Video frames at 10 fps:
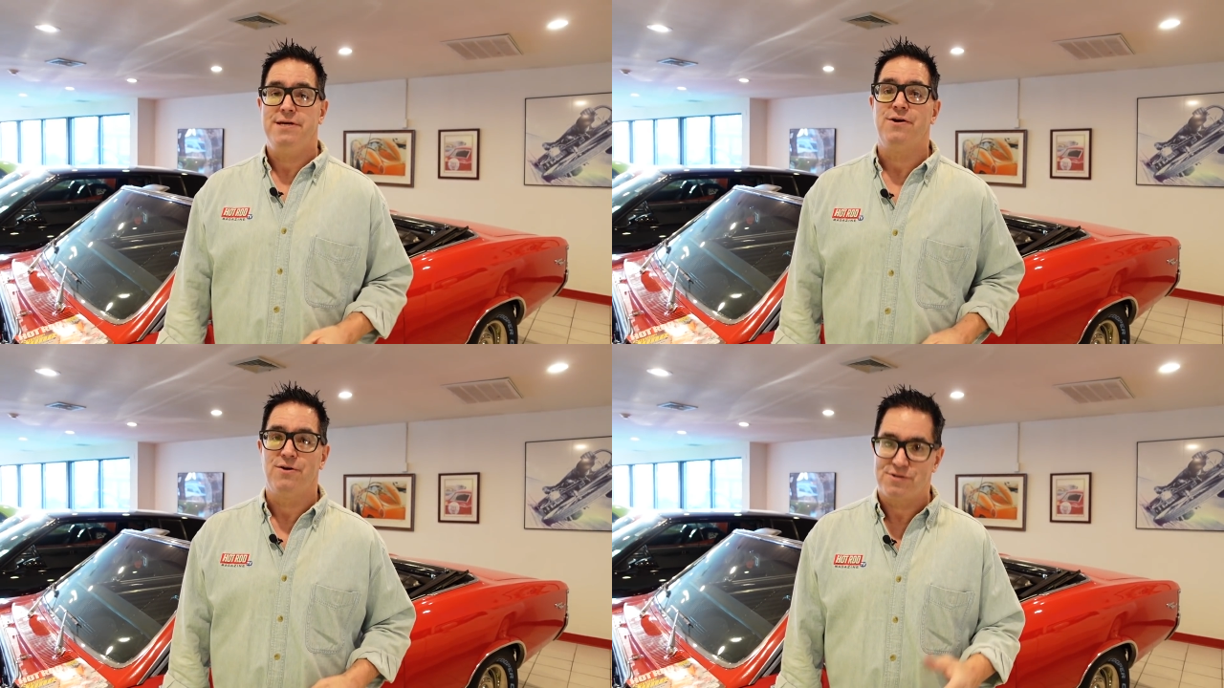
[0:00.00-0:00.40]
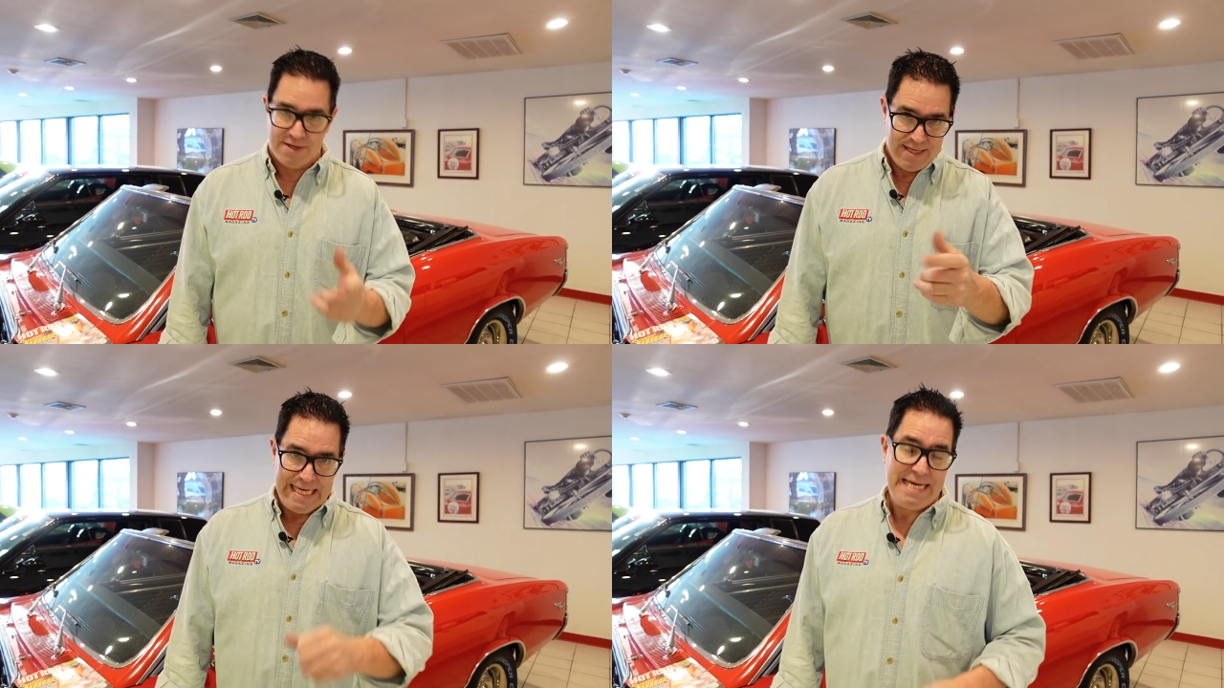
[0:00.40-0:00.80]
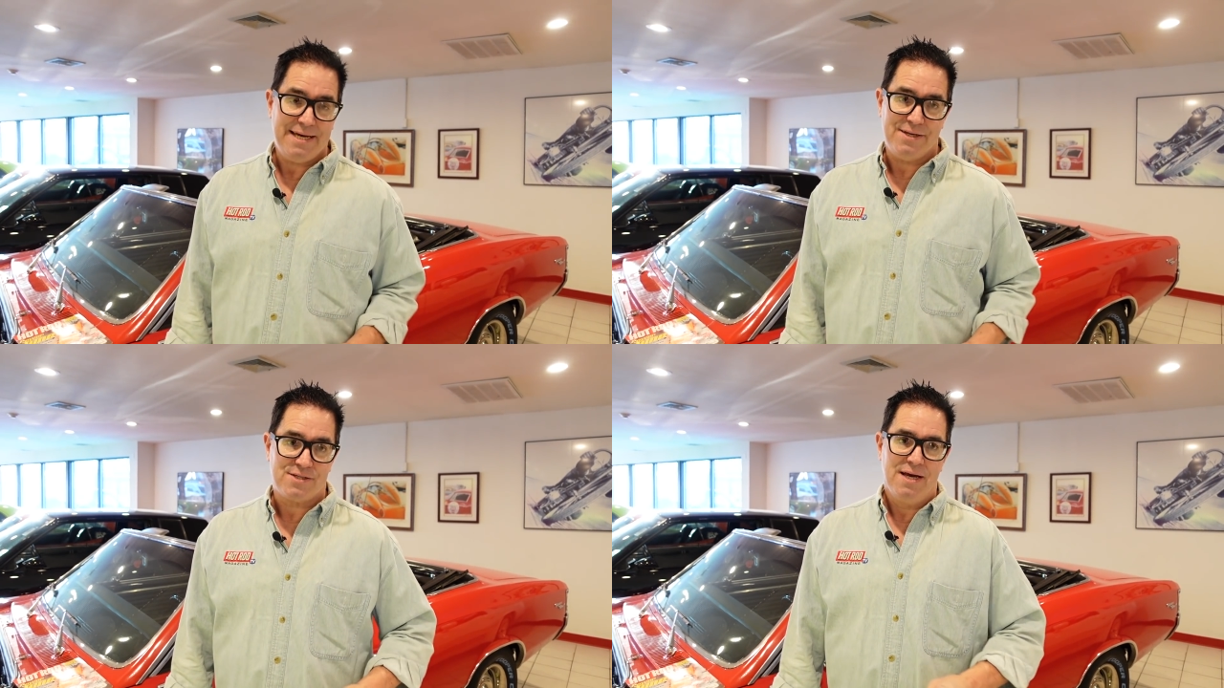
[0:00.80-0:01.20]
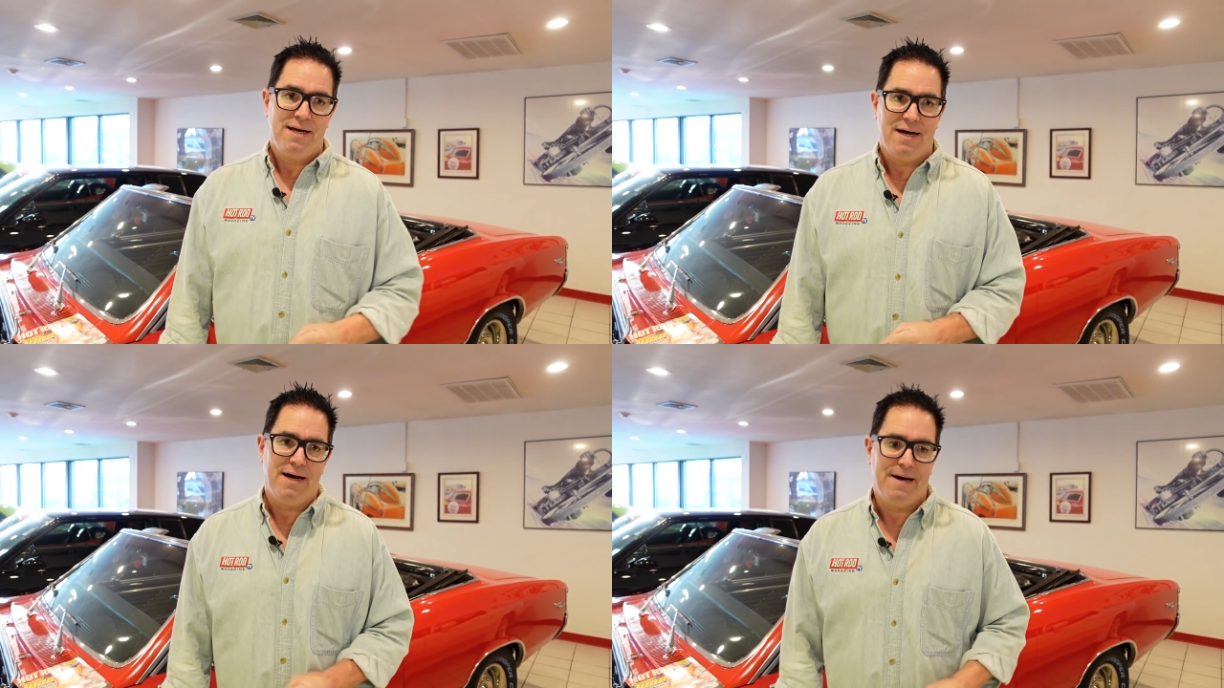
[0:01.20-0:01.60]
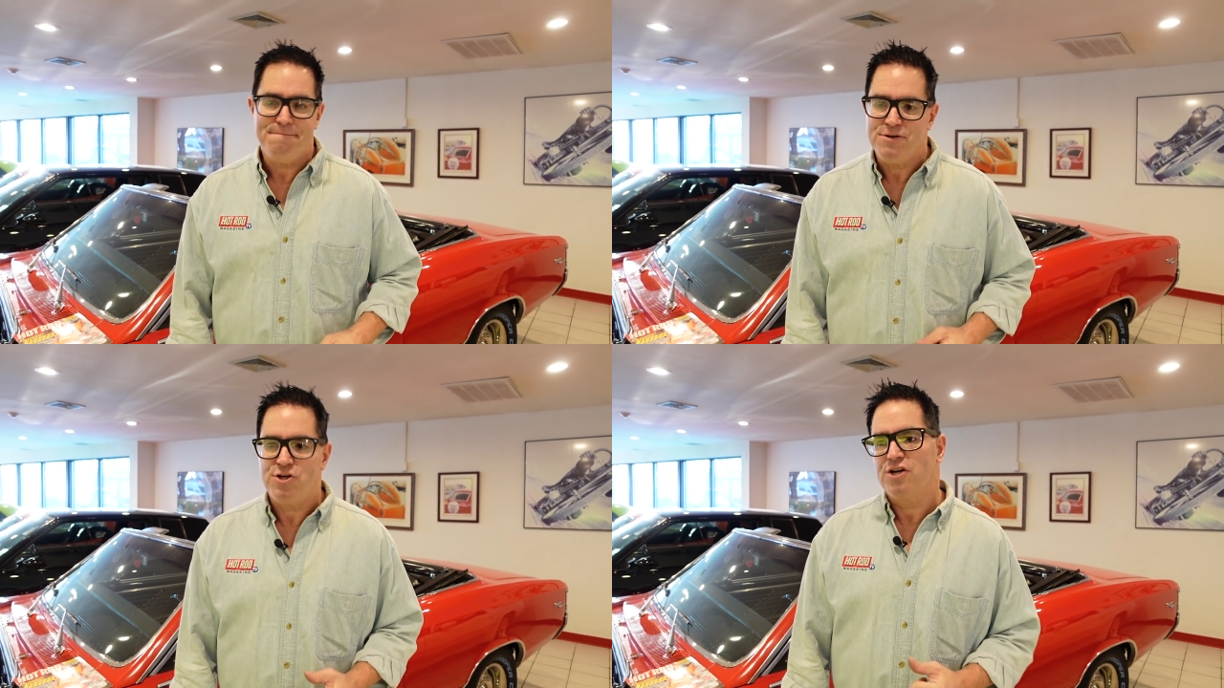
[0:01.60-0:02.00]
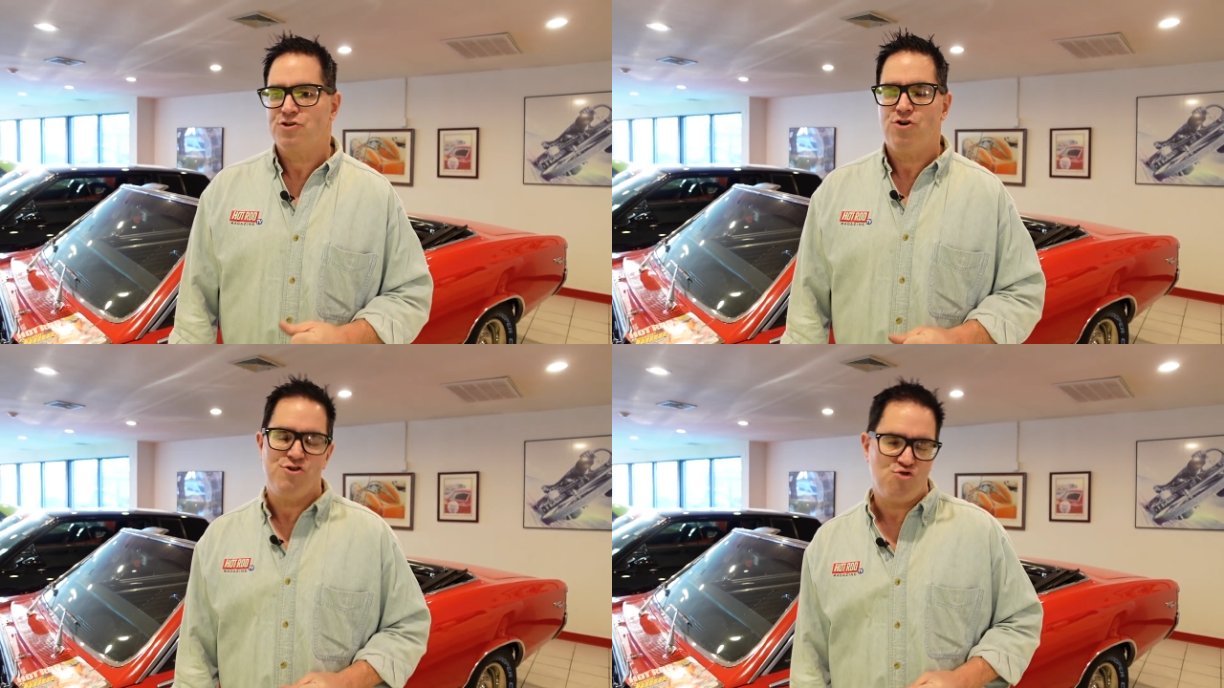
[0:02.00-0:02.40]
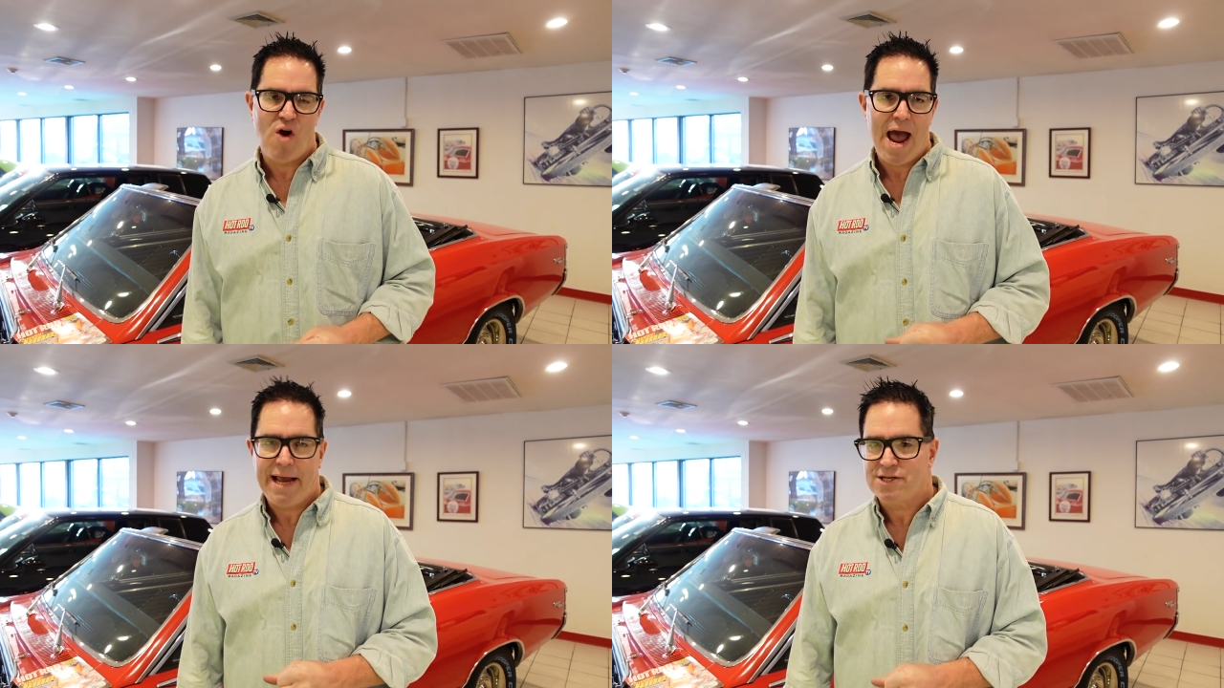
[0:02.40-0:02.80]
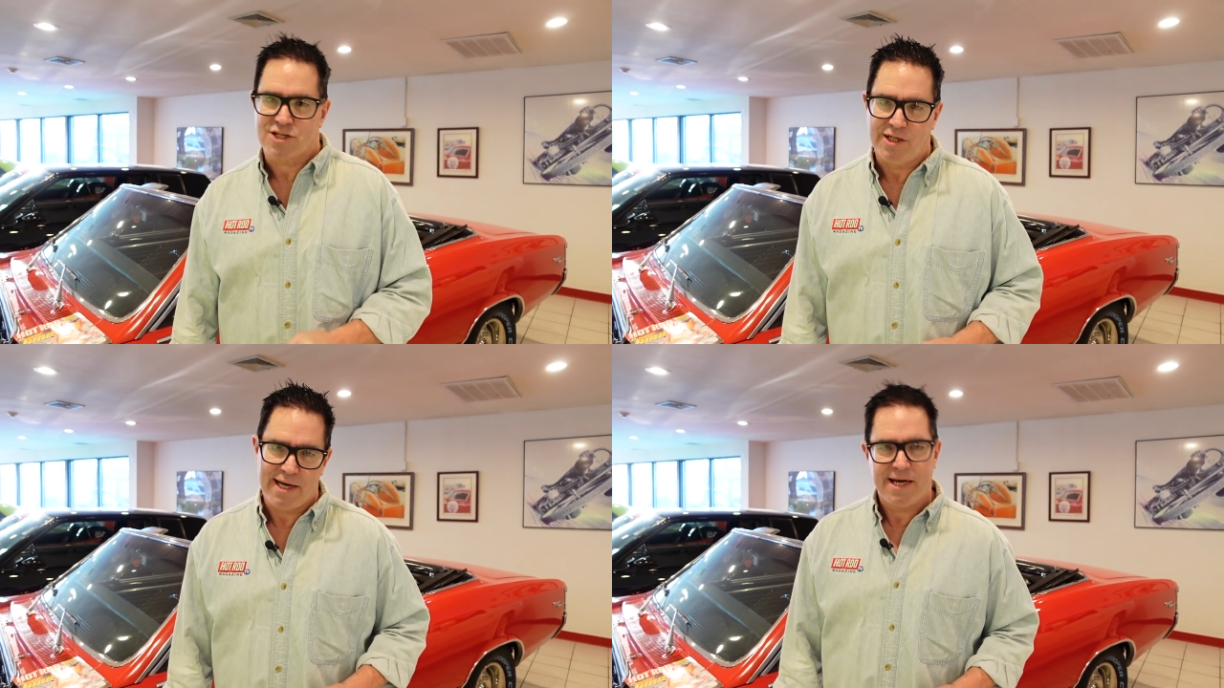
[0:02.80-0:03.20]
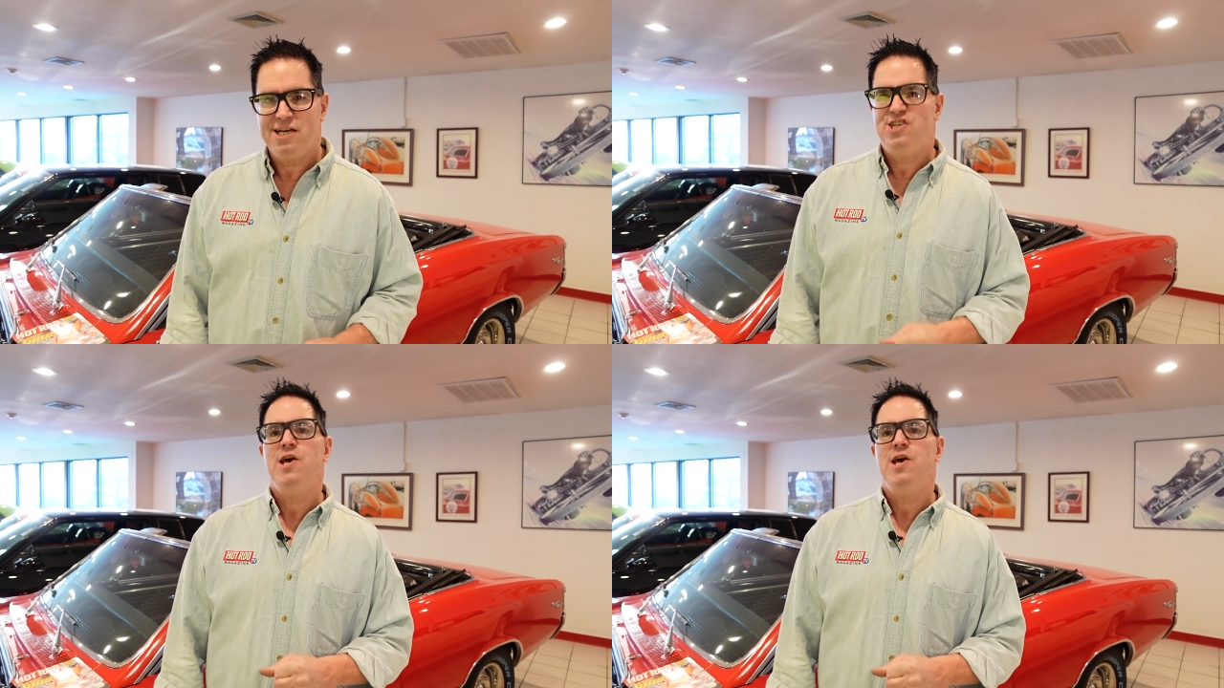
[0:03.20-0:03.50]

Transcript: years, is Duster Drag Slick